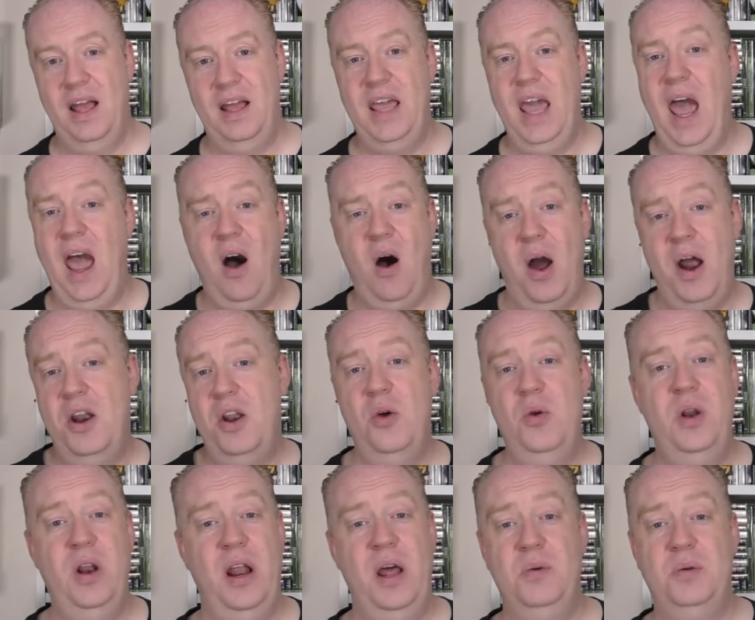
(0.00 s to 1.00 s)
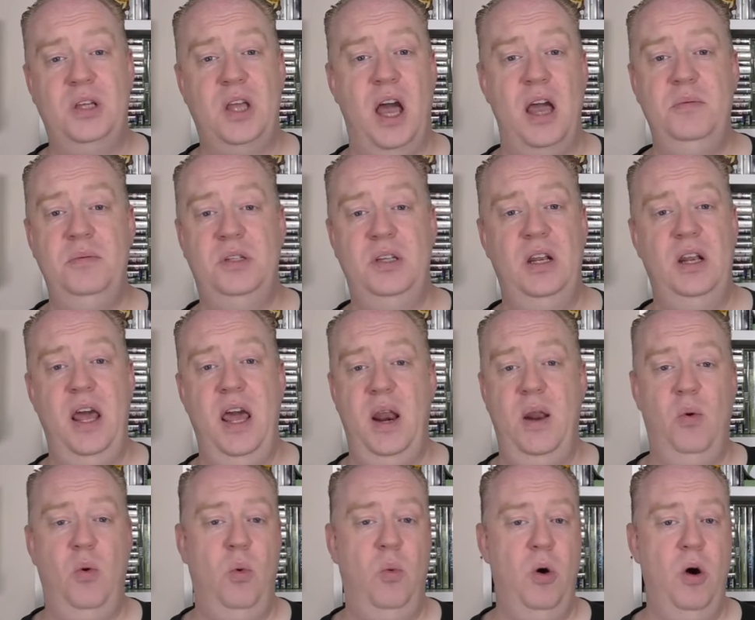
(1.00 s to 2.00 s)
Yeah, I knew that there was games in there
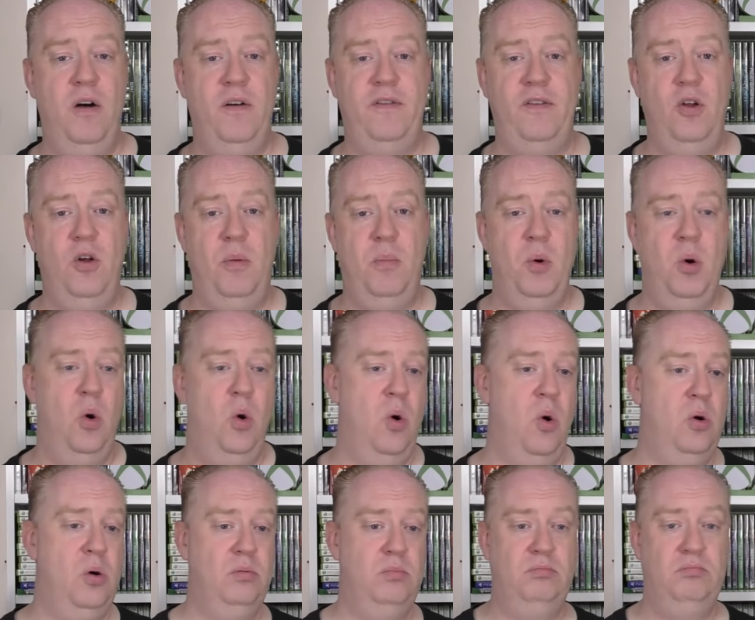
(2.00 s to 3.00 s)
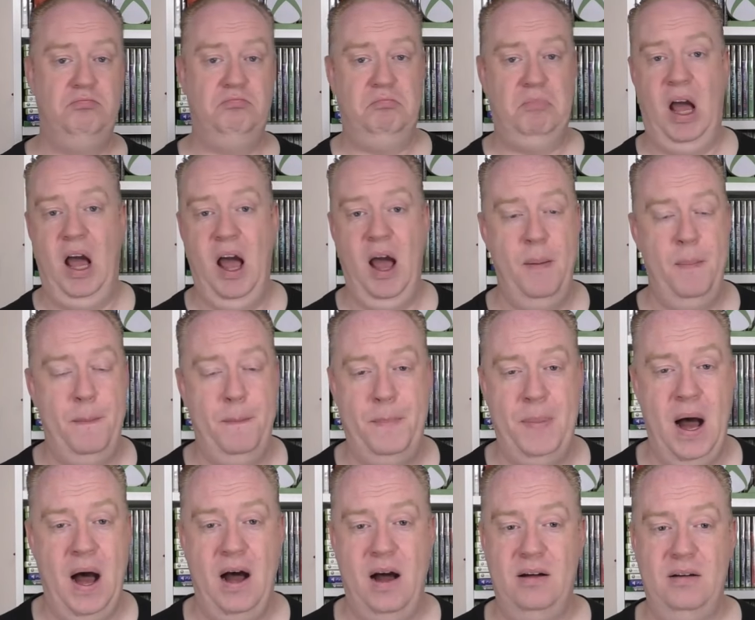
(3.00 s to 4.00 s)
that were worth a lot more,
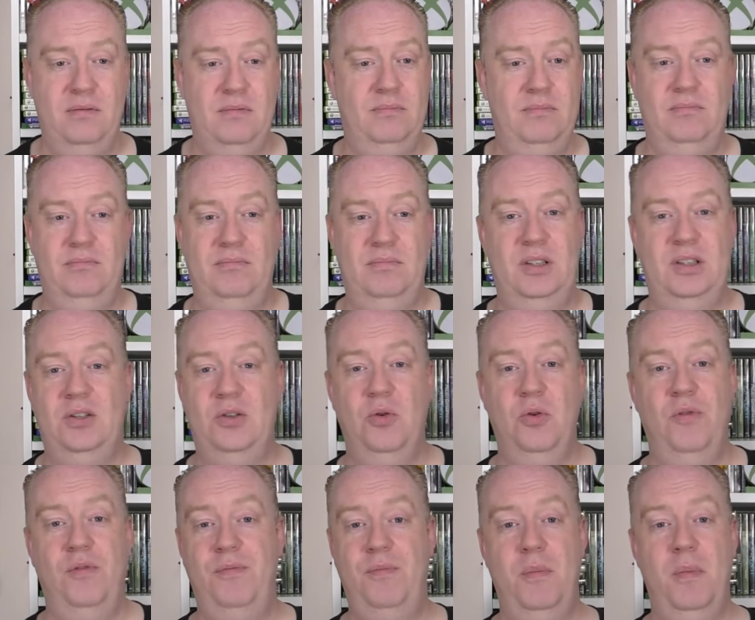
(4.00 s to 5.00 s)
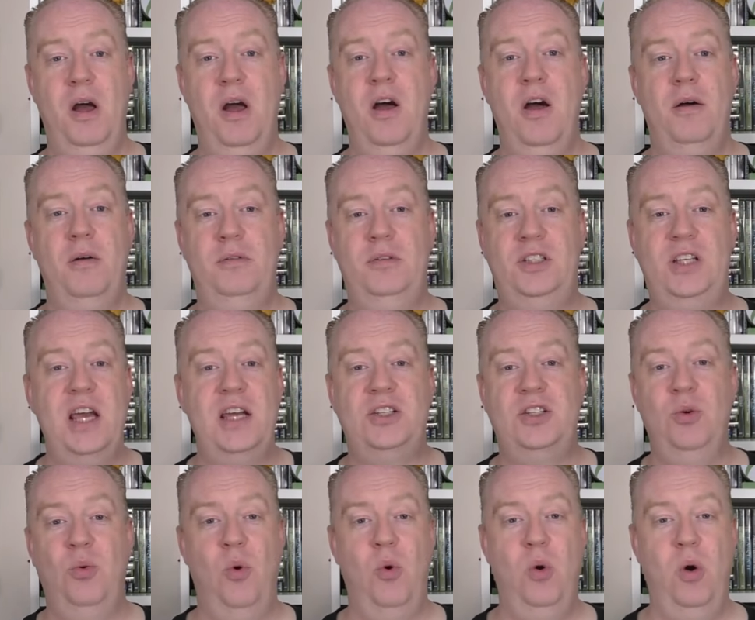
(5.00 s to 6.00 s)
but sort of
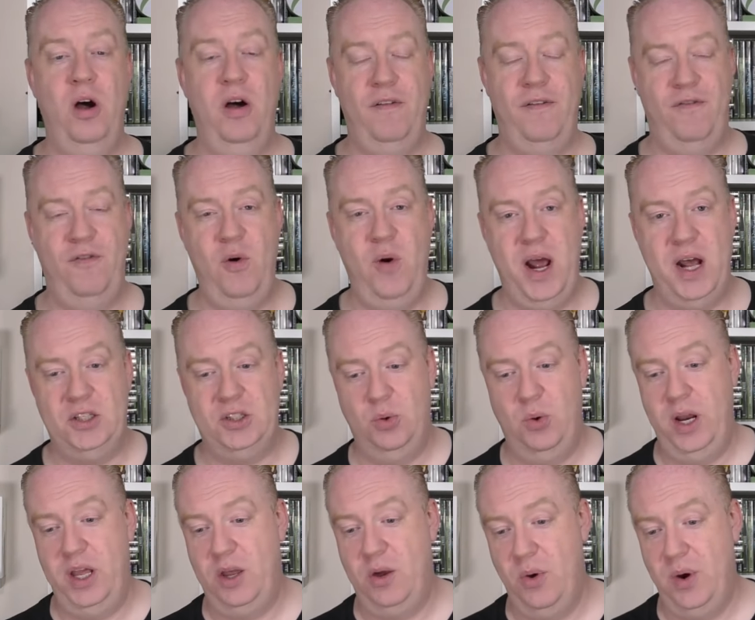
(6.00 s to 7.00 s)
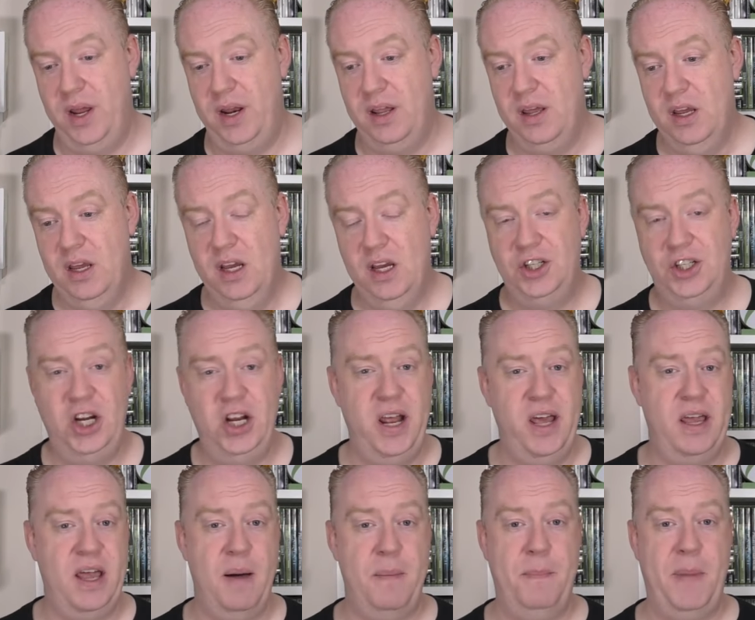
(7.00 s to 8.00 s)
test the water, threw out £20. She
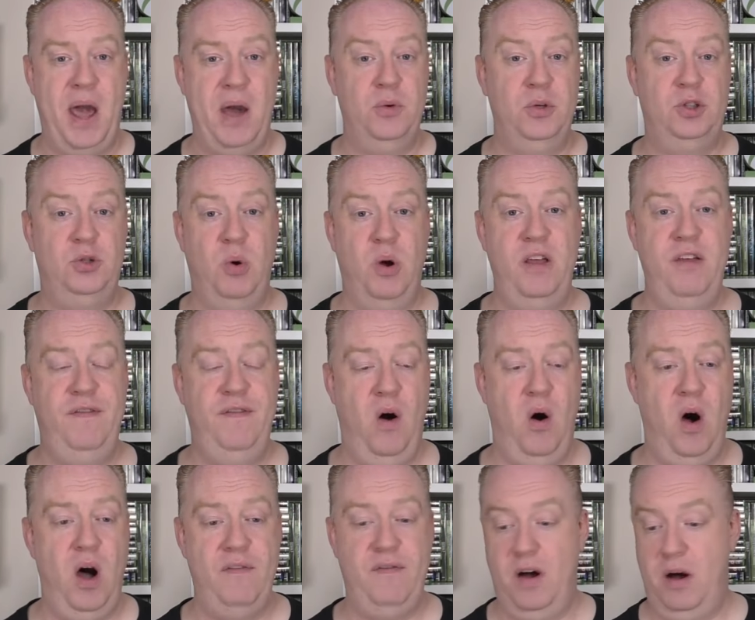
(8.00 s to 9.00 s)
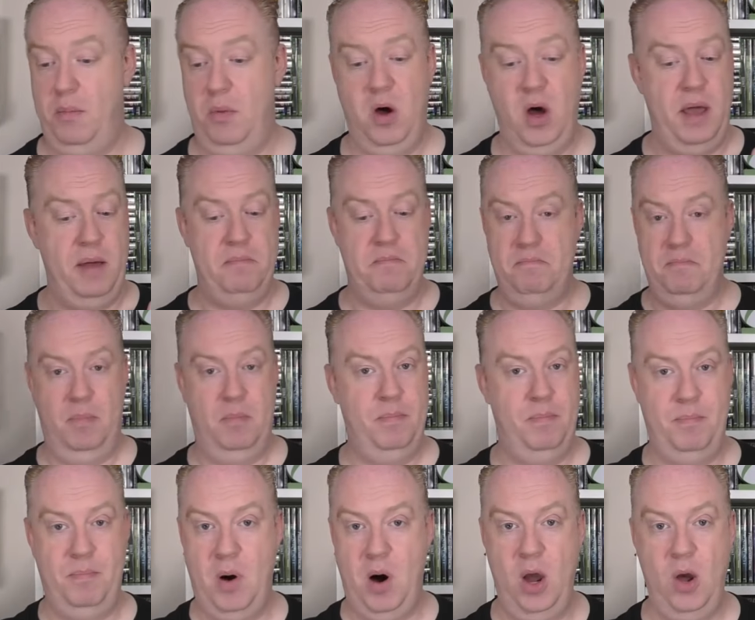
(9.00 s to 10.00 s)
then come back with £25. I'm like,
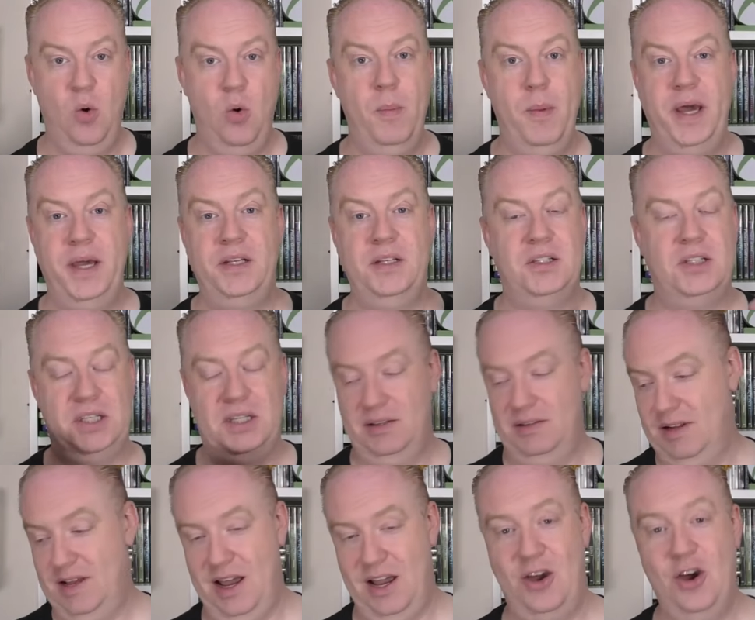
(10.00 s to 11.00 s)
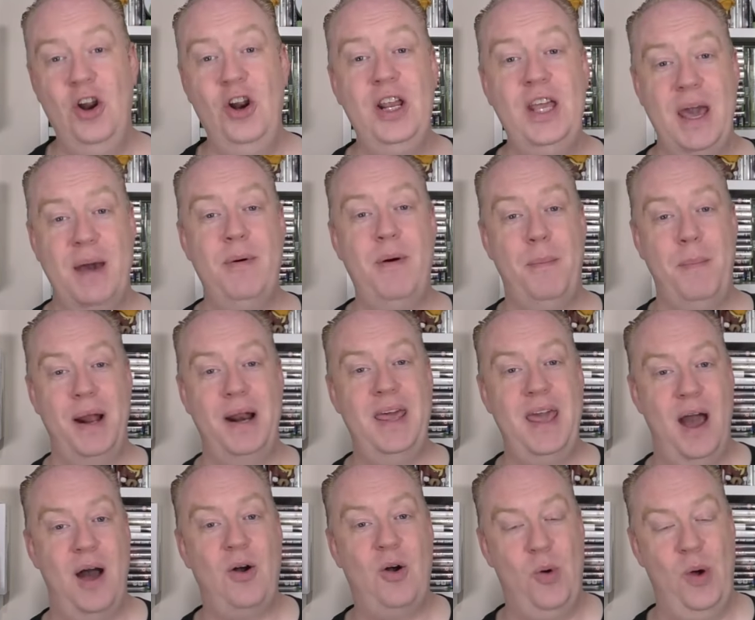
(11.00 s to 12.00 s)
by all means. I couldn't get my
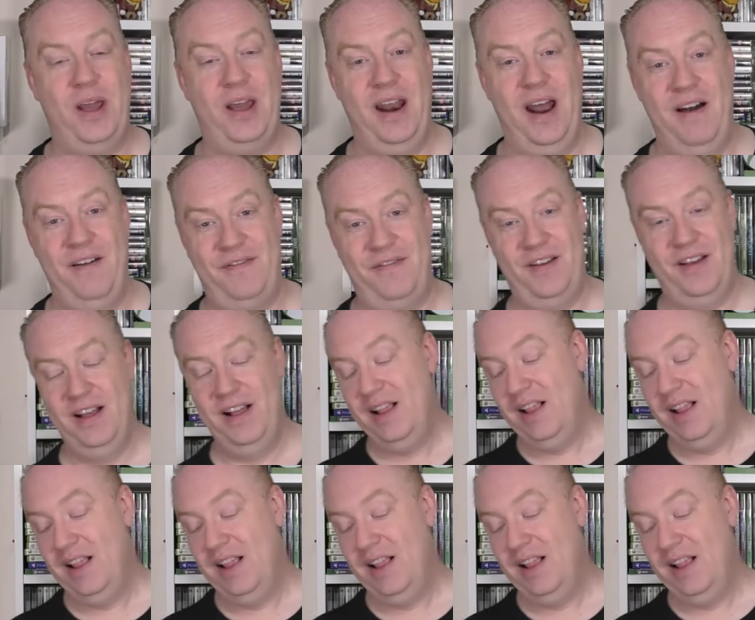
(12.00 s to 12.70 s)
money out quick enough.